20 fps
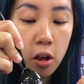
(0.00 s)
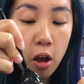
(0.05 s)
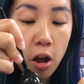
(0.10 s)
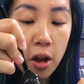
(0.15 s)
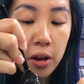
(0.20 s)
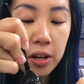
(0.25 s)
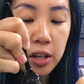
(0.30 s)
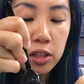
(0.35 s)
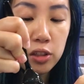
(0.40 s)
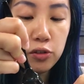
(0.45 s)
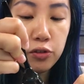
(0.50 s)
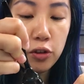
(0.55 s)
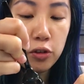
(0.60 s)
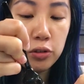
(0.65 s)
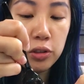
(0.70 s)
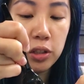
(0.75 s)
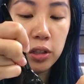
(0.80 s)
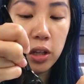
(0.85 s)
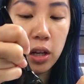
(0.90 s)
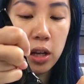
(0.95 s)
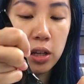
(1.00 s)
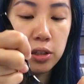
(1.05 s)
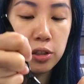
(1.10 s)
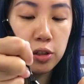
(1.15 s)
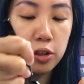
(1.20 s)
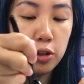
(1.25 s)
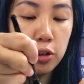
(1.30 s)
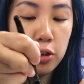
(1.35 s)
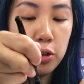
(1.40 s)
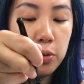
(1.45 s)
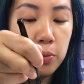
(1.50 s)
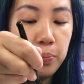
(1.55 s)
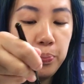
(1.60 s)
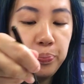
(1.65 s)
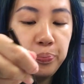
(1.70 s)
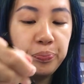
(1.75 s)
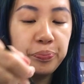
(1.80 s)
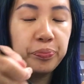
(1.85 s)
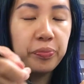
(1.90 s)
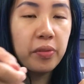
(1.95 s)
Connie's Frozen Custard
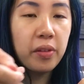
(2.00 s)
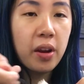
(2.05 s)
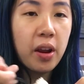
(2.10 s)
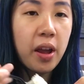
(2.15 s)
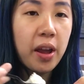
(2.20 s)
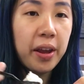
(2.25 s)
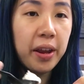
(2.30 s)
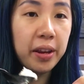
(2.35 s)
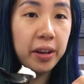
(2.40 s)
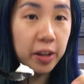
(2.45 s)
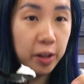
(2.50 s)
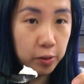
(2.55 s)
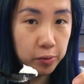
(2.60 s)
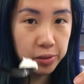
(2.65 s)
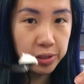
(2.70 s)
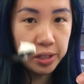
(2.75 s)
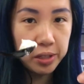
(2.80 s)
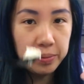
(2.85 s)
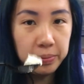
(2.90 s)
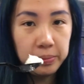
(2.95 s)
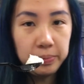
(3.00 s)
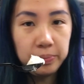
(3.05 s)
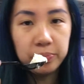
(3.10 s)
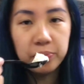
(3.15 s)
in Houston.